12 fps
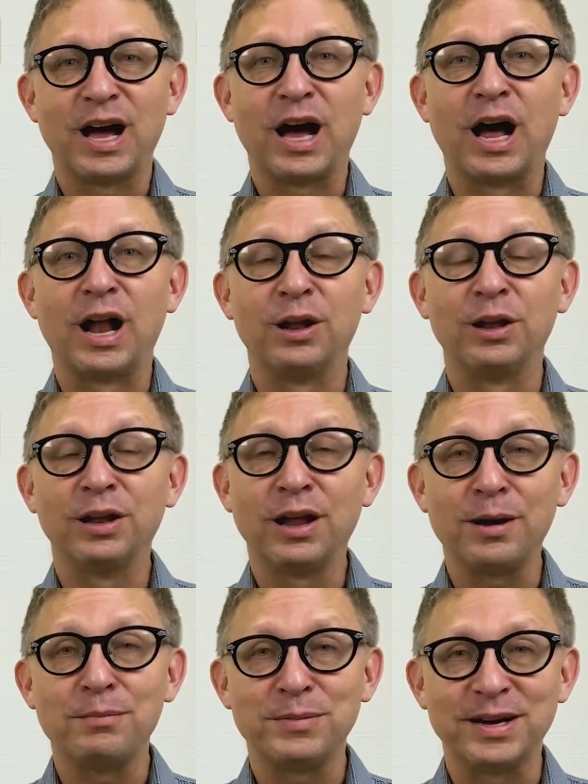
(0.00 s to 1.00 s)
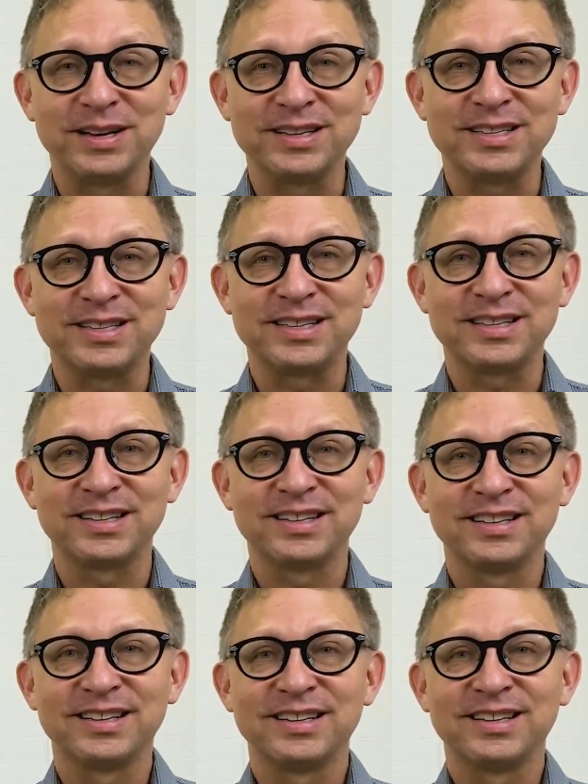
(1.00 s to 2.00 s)
Alumnus,
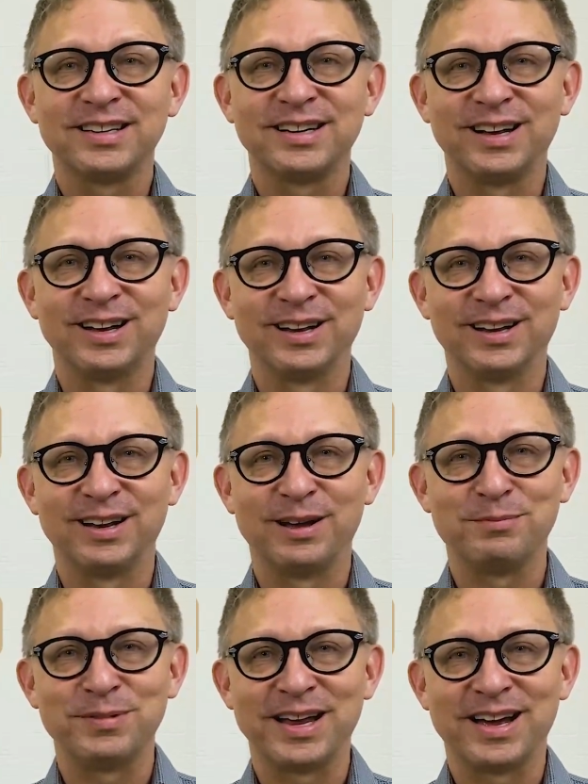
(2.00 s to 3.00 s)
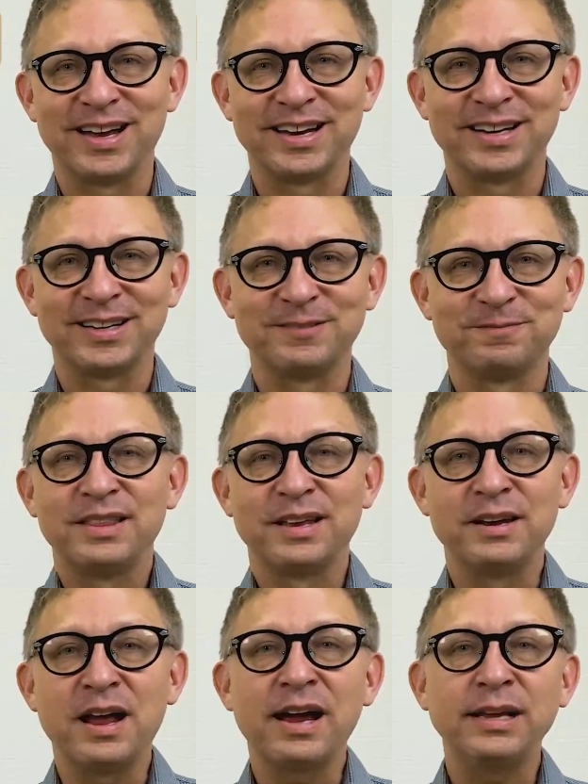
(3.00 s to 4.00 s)
alumni. The
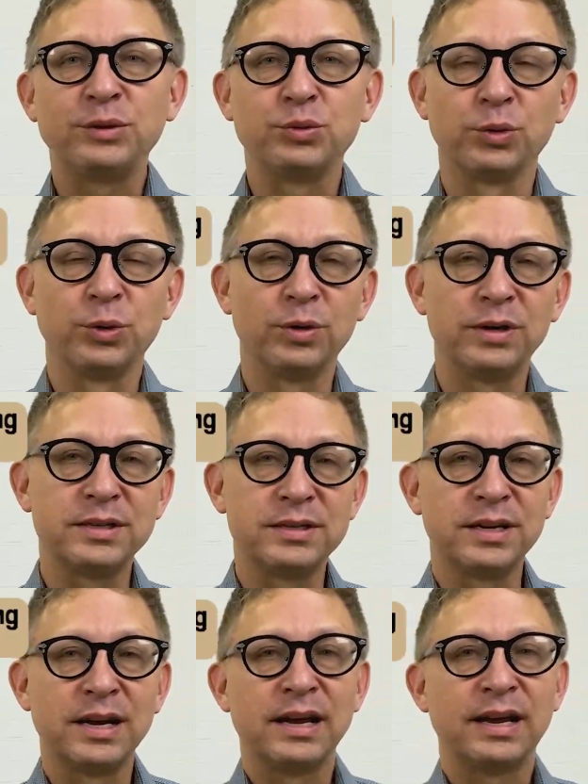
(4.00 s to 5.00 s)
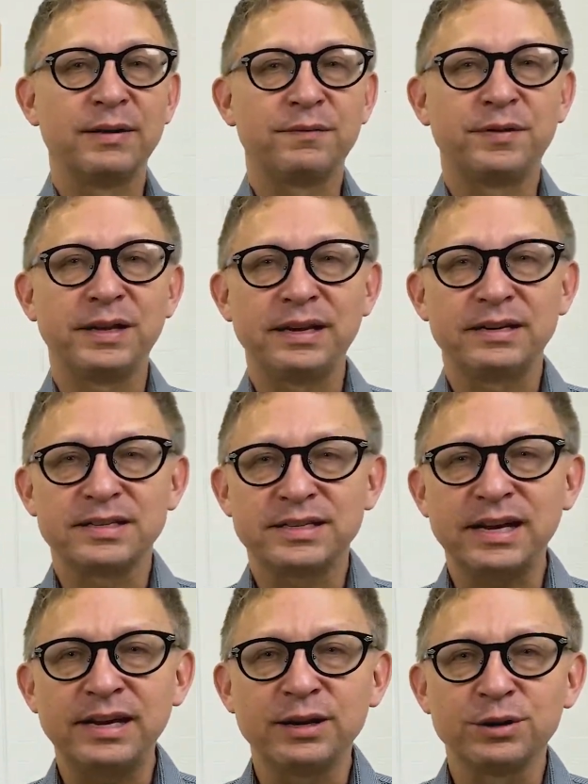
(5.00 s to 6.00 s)
ninth rule is if the
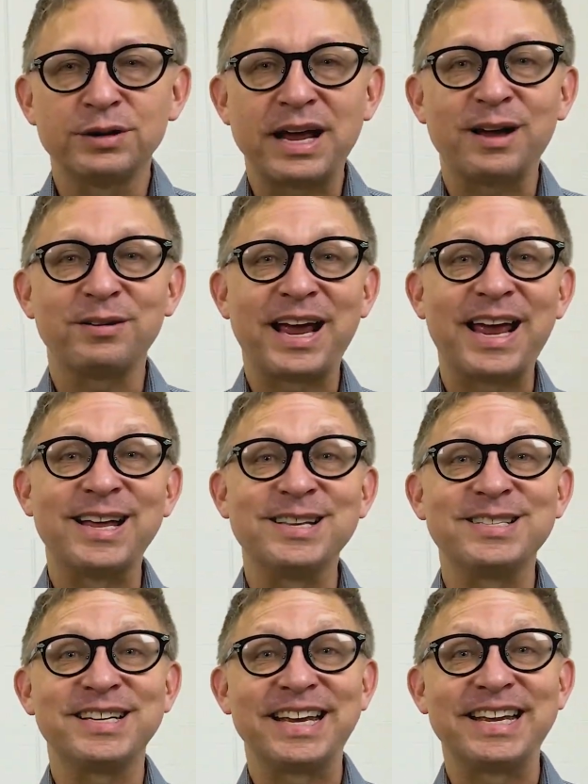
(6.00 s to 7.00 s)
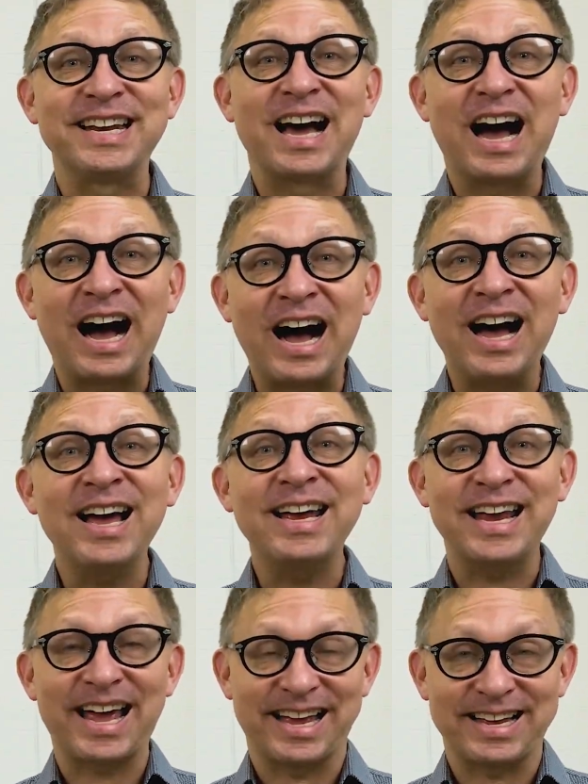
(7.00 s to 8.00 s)
singular noun ends in
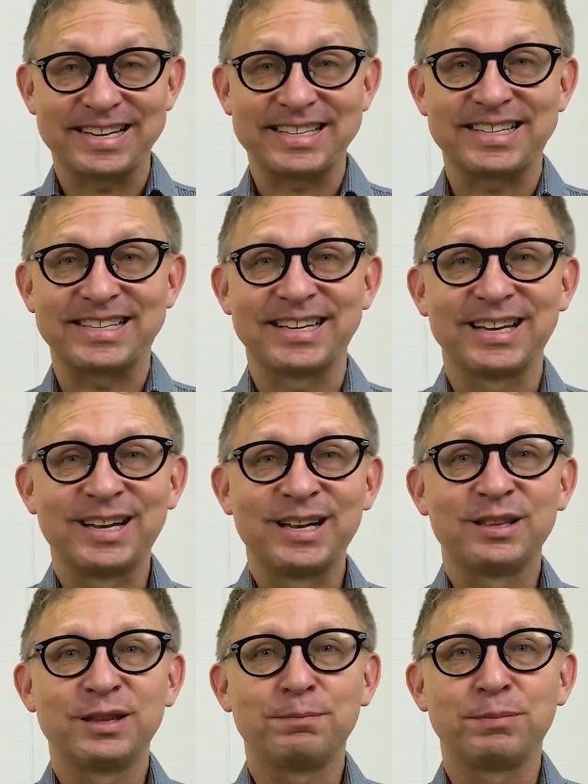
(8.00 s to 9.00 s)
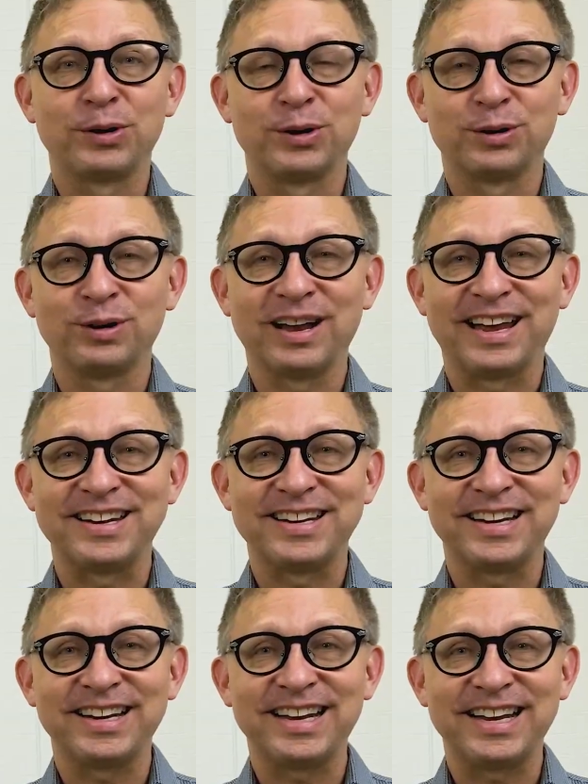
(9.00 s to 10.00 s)
IS, the plural
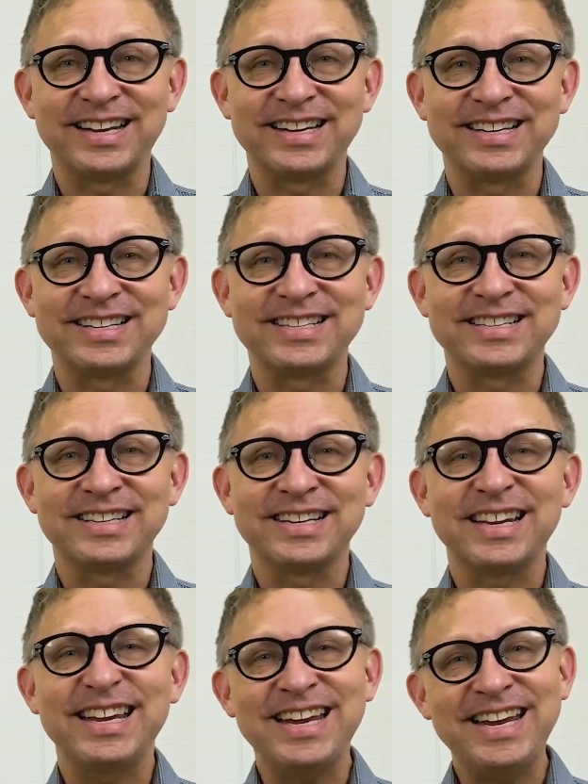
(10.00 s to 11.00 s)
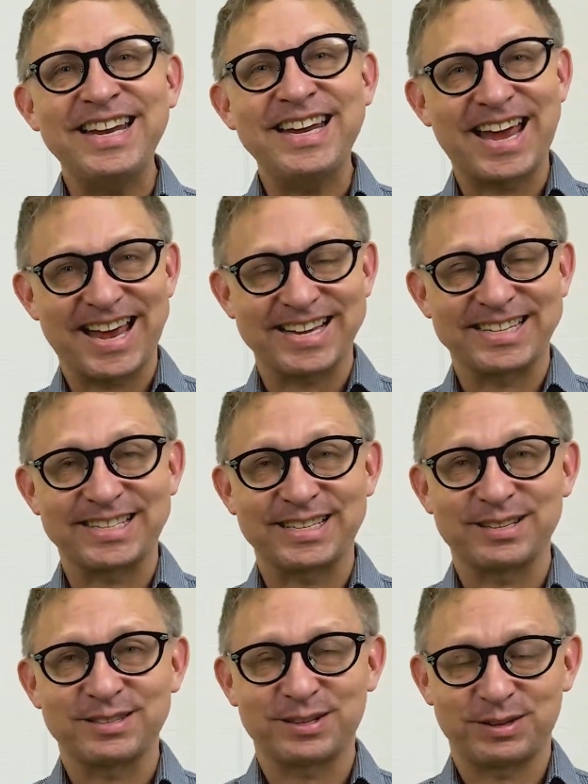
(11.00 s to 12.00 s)
ending is
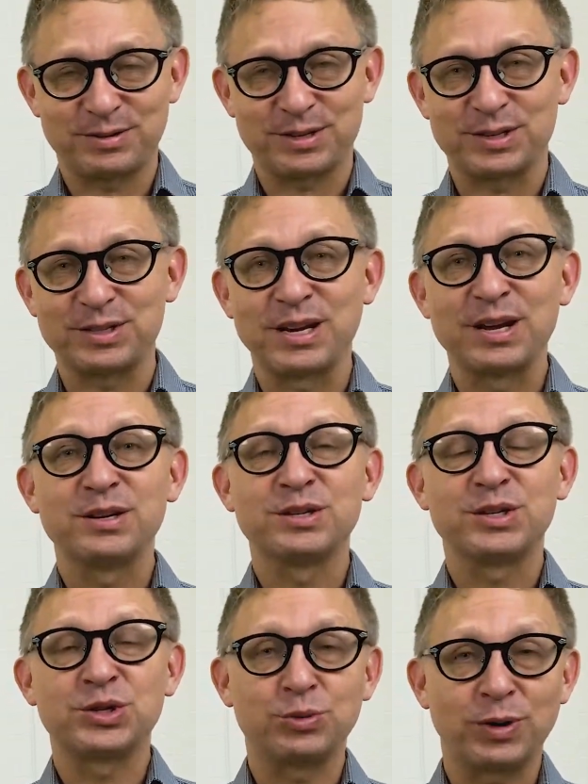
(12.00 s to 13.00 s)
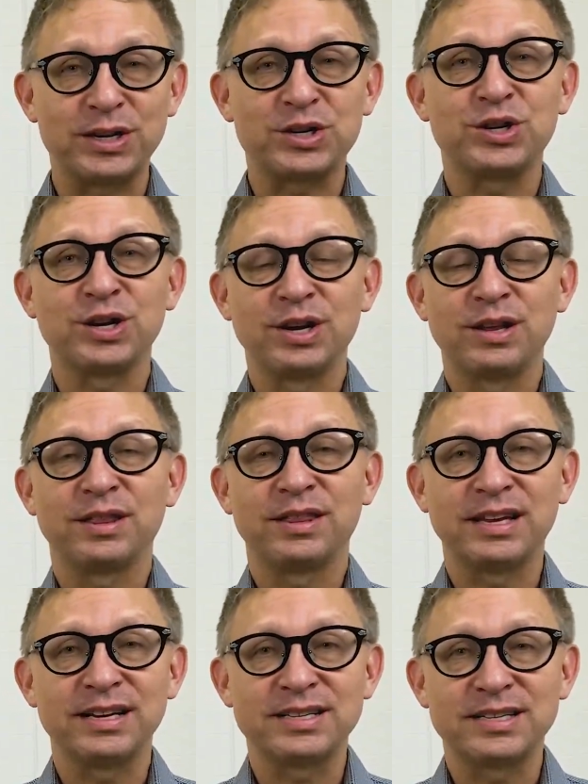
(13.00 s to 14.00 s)
ES. So you just switch
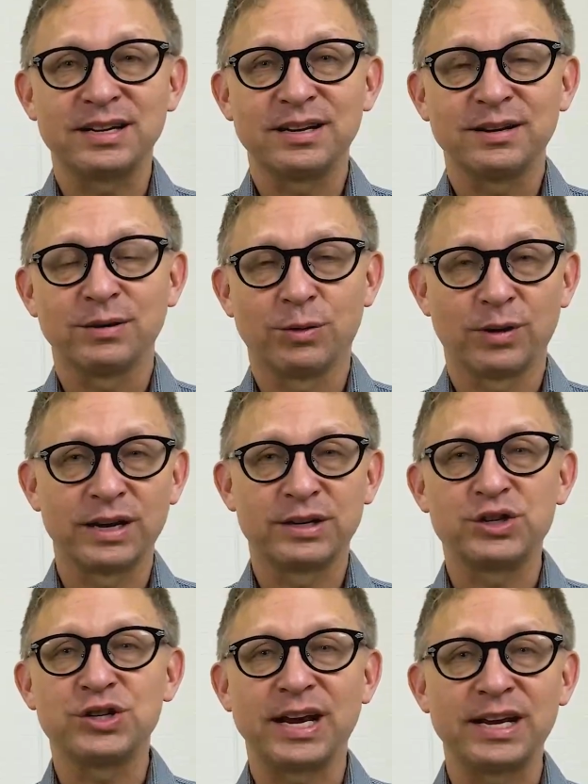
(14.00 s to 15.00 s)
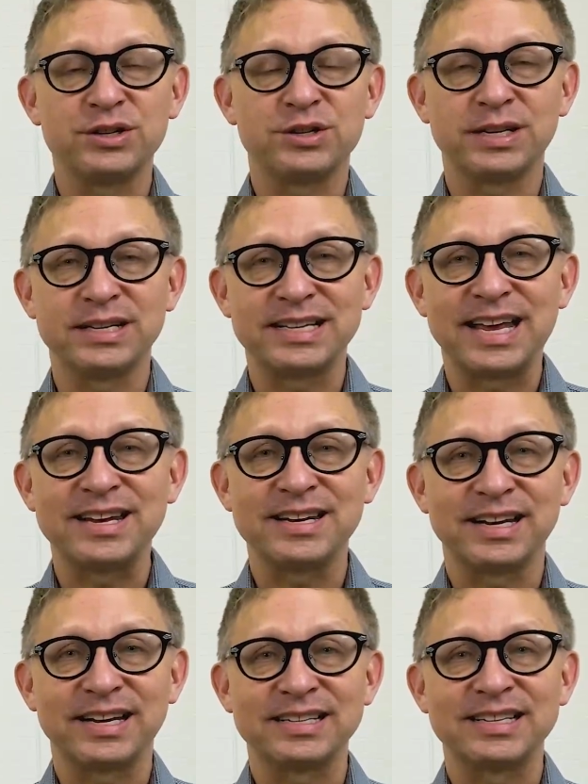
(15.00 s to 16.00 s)
these or exchange these
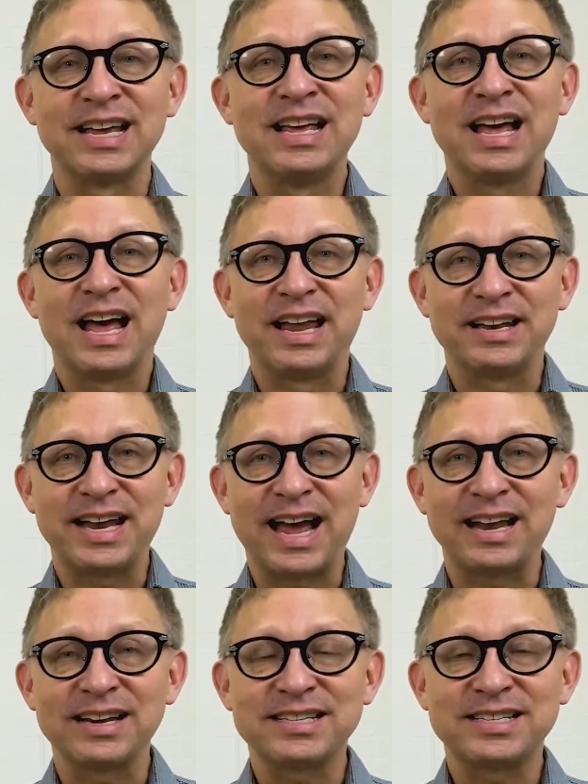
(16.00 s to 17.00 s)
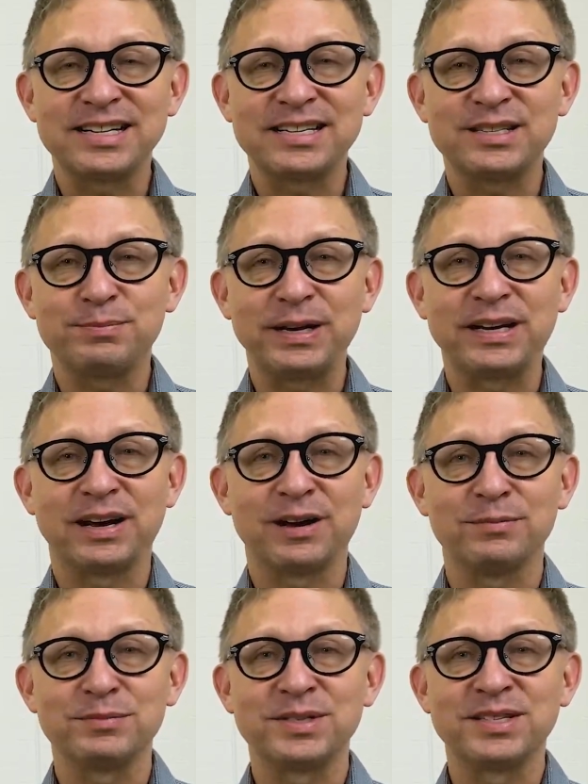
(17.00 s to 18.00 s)
endings. Analysis
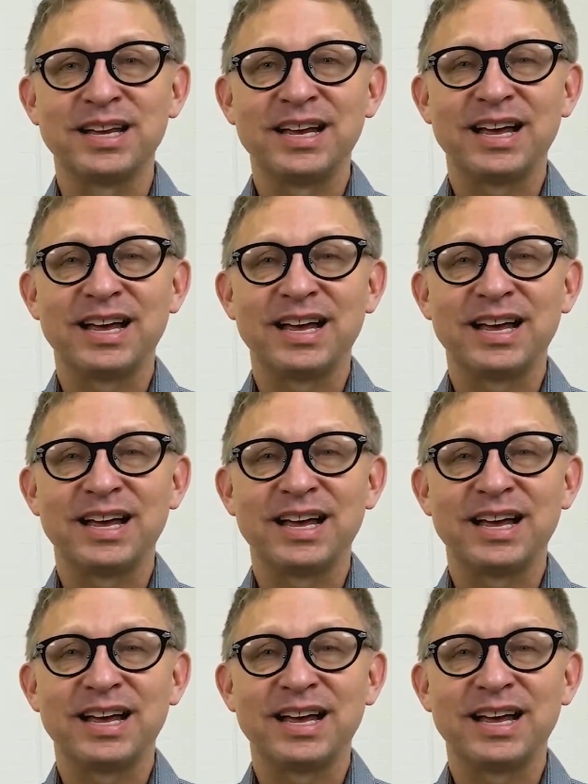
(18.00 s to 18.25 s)
becomes